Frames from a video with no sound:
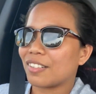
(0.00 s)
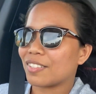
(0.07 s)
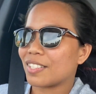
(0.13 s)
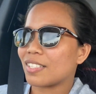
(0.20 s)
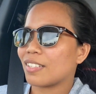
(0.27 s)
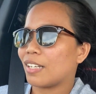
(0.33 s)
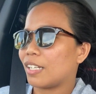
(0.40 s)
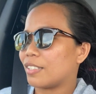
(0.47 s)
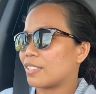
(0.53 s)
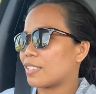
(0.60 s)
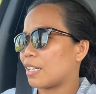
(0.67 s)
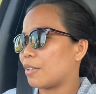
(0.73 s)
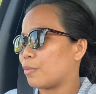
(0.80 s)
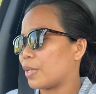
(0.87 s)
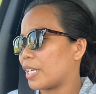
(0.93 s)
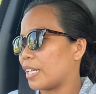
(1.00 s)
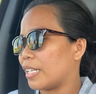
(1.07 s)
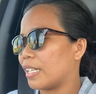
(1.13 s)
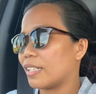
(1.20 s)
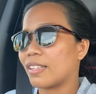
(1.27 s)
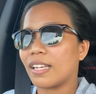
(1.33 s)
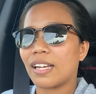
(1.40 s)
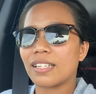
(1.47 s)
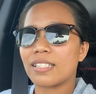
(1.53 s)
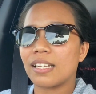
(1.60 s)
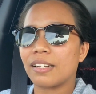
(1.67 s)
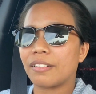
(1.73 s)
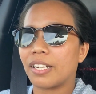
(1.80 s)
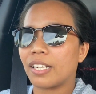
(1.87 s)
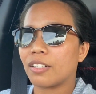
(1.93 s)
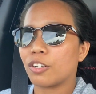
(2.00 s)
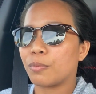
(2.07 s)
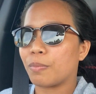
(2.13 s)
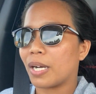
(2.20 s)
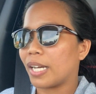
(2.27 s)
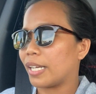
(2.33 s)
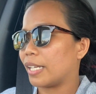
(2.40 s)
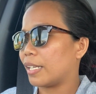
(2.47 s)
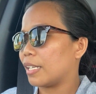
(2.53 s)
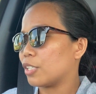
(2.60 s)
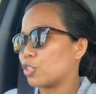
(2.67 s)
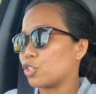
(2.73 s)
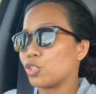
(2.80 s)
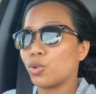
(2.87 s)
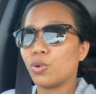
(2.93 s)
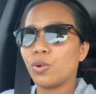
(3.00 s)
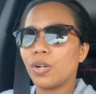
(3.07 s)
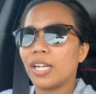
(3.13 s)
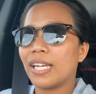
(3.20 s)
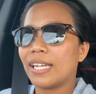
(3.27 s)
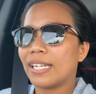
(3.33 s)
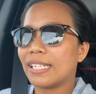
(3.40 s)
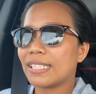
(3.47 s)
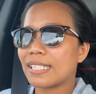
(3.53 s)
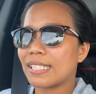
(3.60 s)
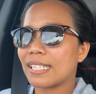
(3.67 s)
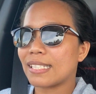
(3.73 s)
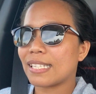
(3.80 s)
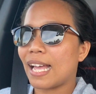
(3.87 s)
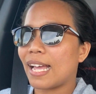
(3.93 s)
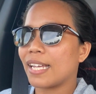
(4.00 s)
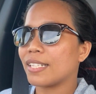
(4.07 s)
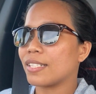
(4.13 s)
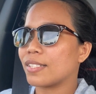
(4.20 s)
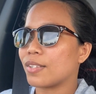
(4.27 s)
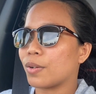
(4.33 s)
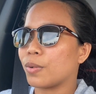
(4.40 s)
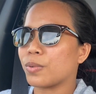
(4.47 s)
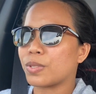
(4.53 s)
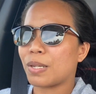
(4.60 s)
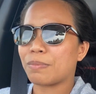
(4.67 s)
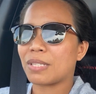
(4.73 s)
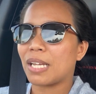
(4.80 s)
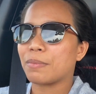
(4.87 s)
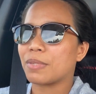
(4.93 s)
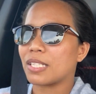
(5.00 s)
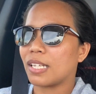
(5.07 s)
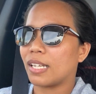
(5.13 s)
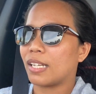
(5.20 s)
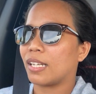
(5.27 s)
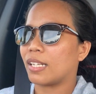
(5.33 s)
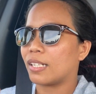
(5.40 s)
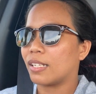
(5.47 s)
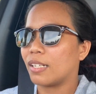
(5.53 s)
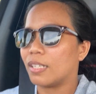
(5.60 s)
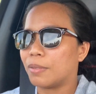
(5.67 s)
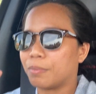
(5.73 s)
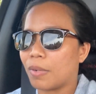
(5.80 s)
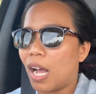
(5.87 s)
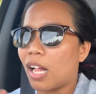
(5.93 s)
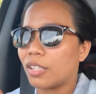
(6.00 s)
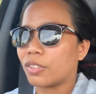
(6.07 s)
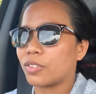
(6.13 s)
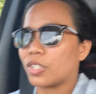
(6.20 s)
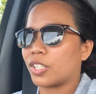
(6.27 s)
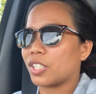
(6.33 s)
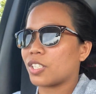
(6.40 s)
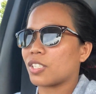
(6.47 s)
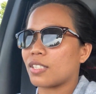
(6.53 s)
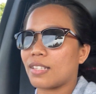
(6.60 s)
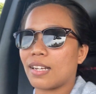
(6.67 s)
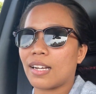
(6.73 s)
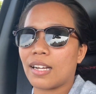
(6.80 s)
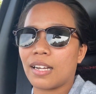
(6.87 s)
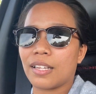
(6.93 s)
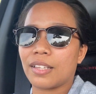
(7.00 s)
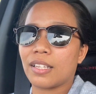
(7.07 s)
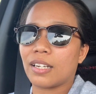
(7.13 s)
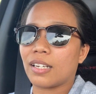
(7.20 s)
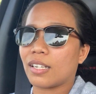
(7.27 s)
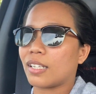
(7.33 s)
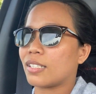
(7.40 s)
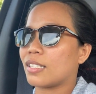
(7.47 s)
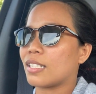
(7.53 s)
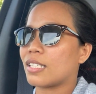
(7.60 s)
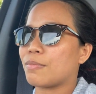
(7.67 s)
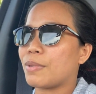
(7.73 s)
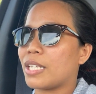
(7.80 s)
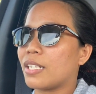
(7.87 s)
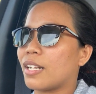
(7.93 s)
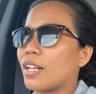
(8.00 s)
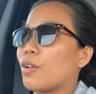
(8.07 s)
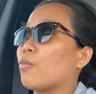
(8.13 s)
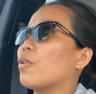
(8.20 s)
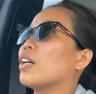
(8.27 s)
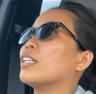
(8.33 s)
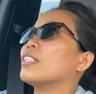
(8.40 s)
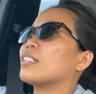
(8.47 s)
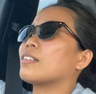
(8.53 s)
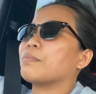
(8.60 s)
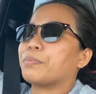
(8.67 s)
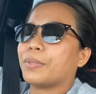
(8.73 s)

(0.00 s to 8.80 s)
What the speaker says: And so when I hit the accelerator, my shoe hits the side, so sometimes it alters the speed that I want.